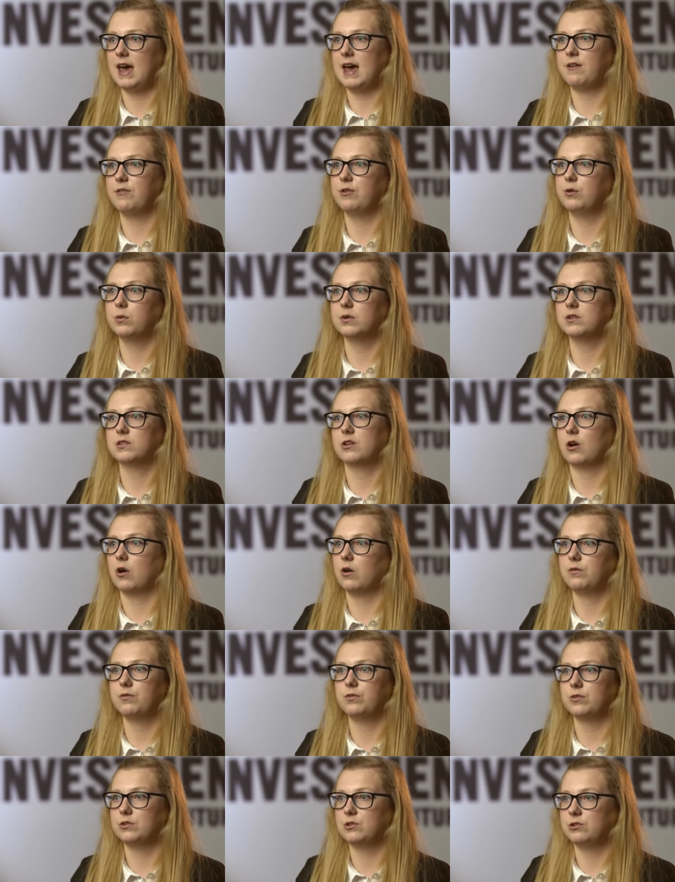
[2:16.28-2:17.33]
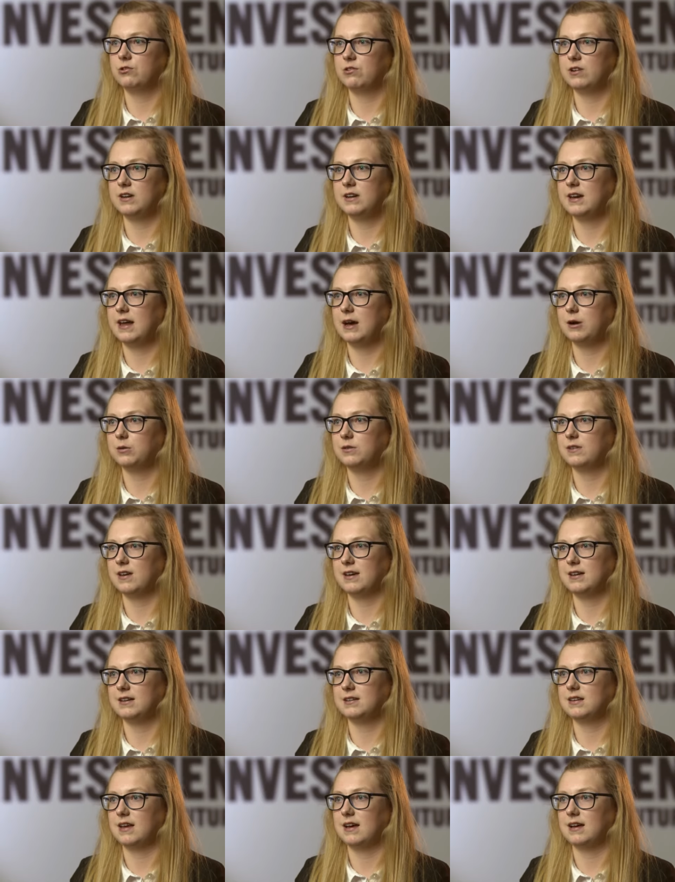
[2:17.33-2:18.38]
everyone's going for a degree
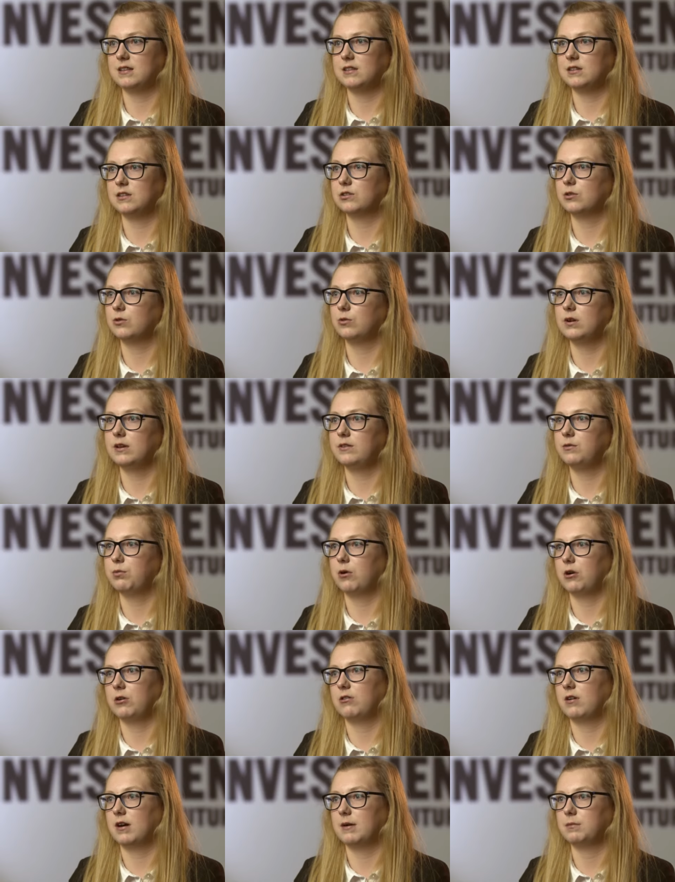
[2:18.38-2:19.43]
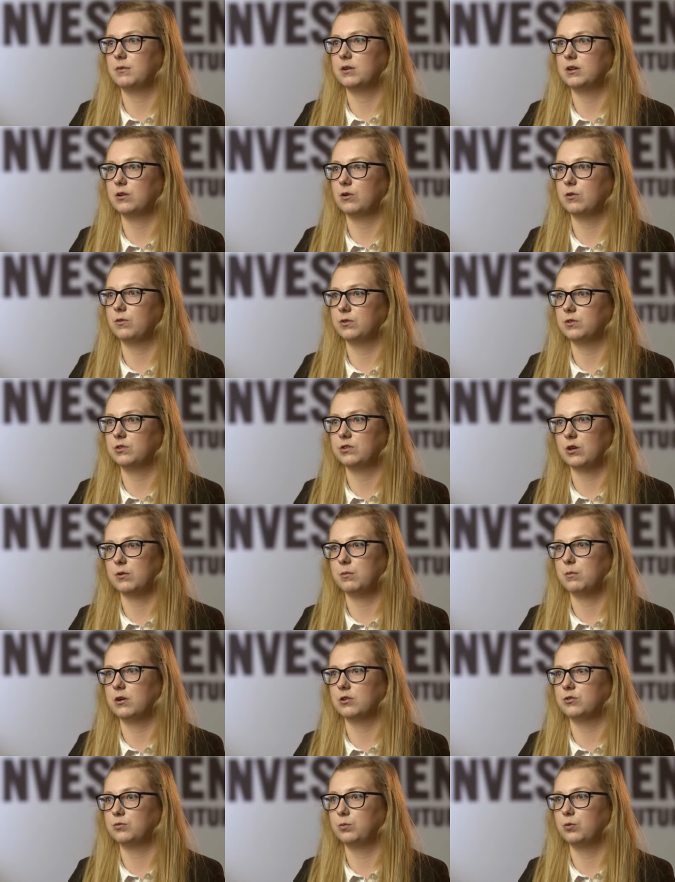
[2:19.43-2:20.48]
nowadays and the school leave program can offer so
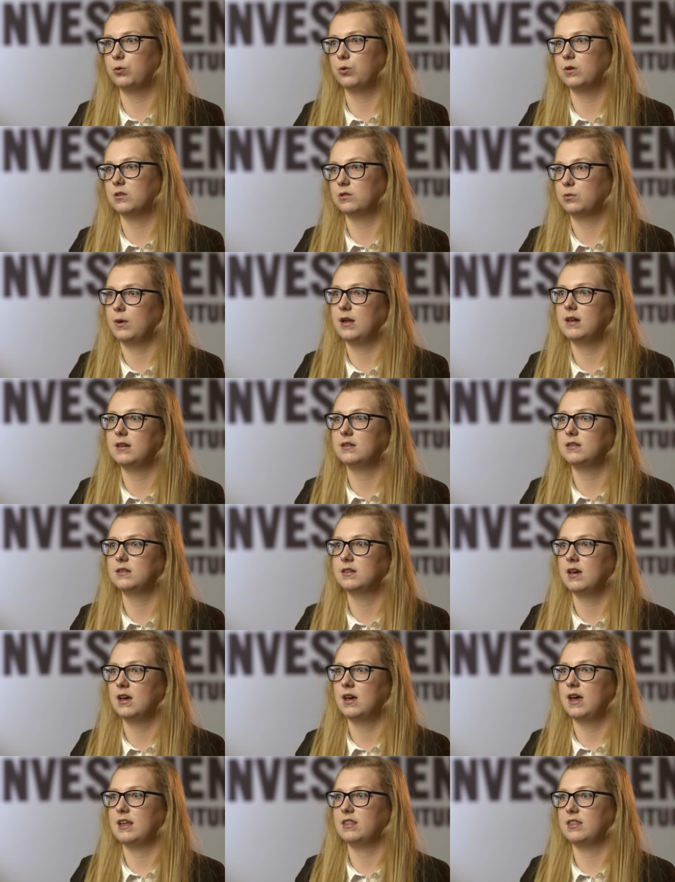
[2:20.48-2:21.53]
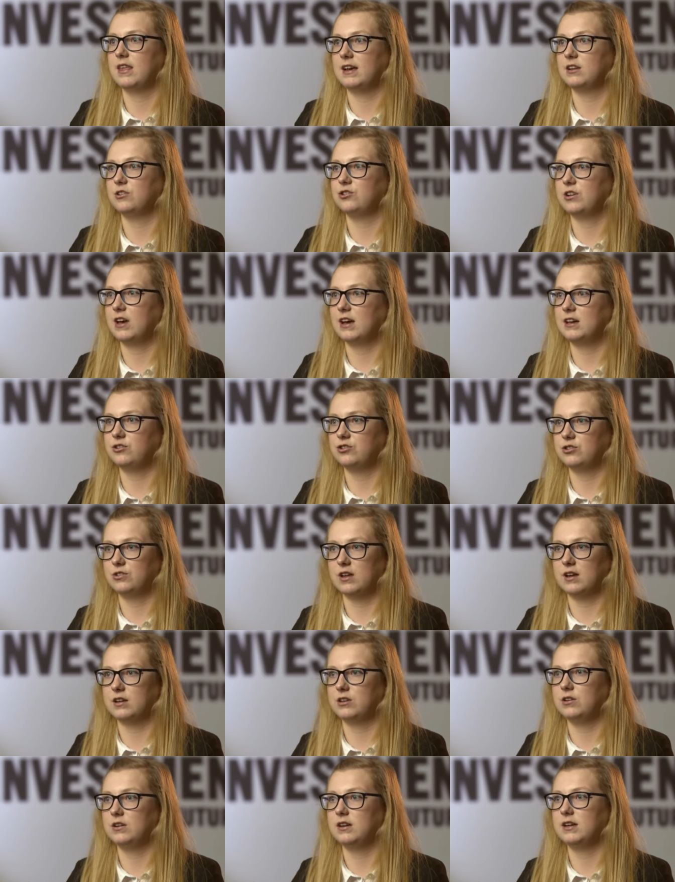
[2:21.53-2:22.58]
much more as well as the education
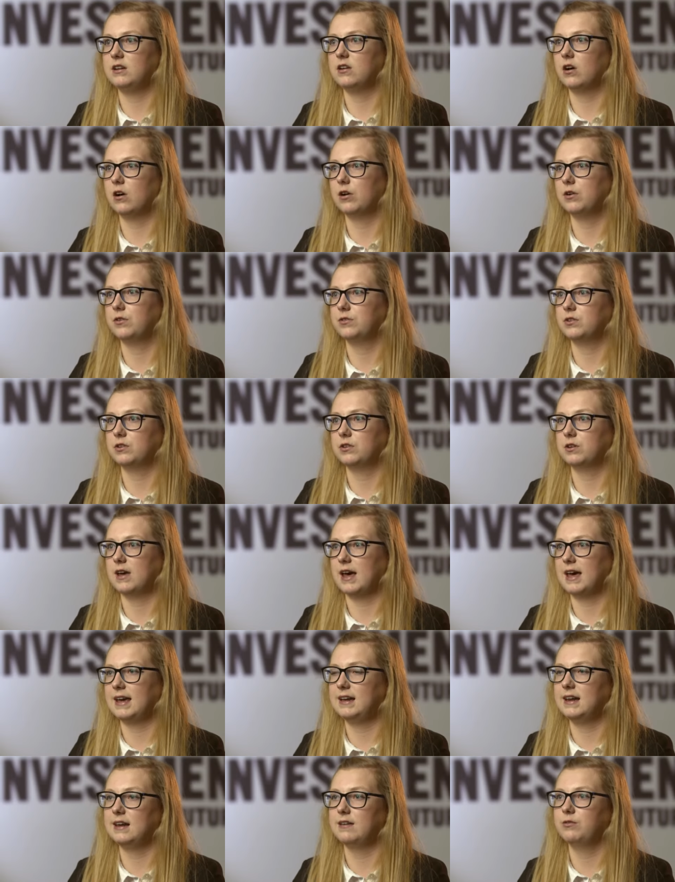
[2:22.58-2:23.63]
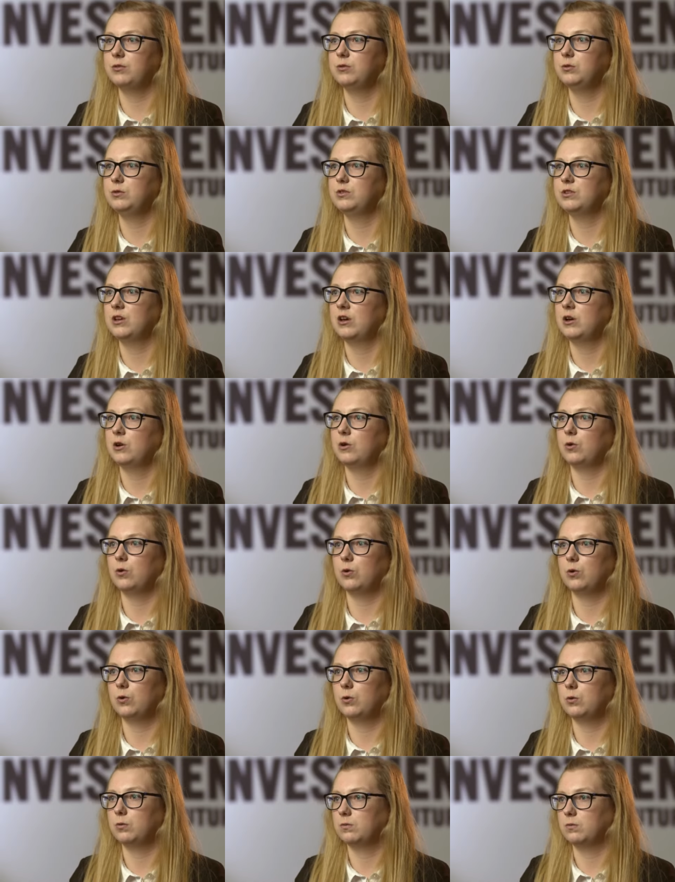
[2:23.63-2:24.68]
that you need after A levels
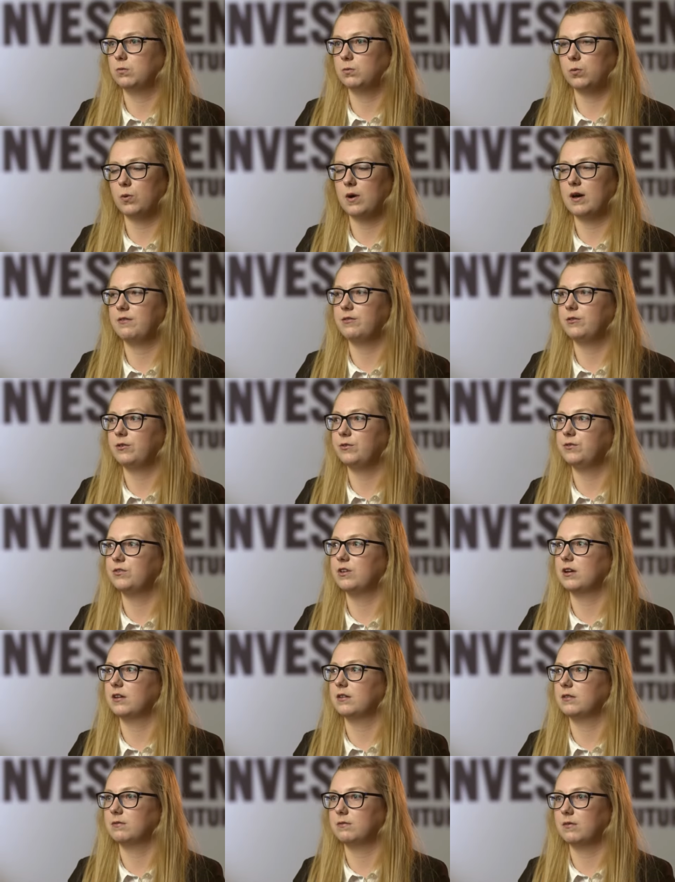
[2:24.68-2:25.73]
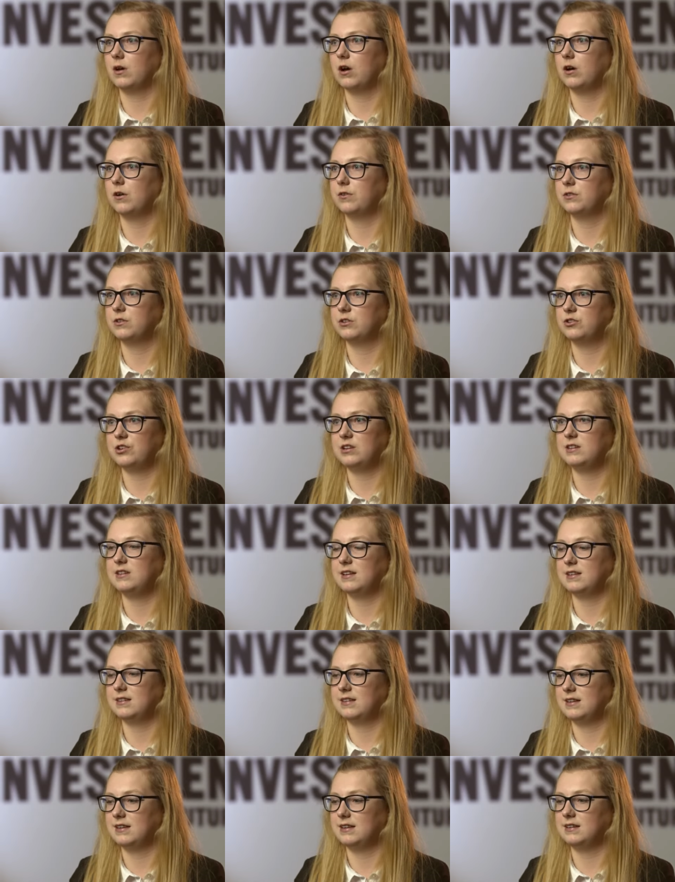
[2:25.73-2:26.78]
or whatever you've done after
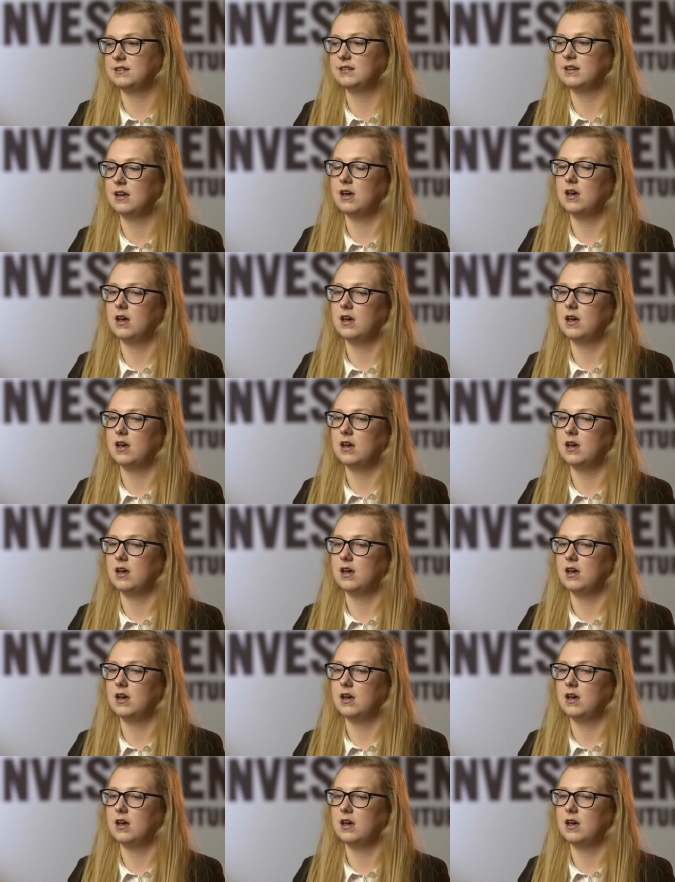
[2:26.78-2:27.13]
GCSEs.